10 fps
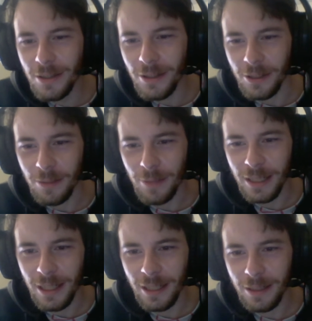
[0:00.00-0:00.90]
so you
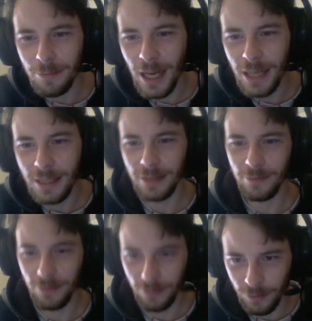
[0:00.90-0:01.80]
magnet magnet
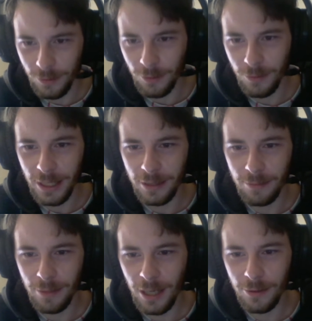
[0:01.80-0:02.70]
fruit awakened
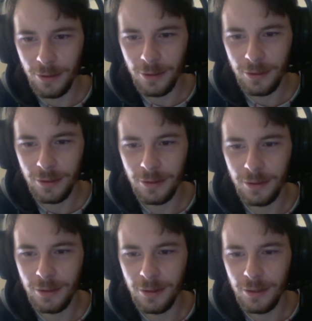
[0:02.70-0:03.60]
power
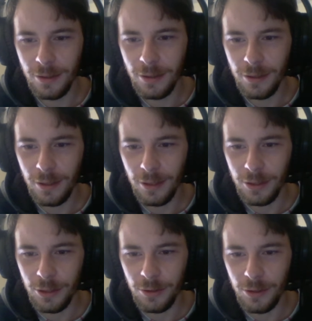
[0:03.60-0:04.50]

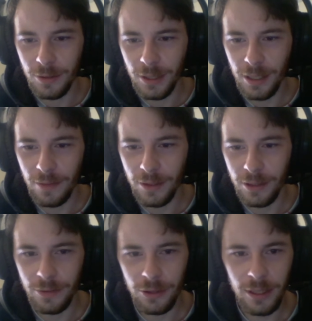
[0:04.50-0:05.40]
allows you to assign fields
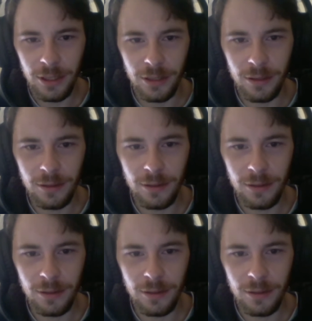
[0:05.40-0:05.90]
of attraction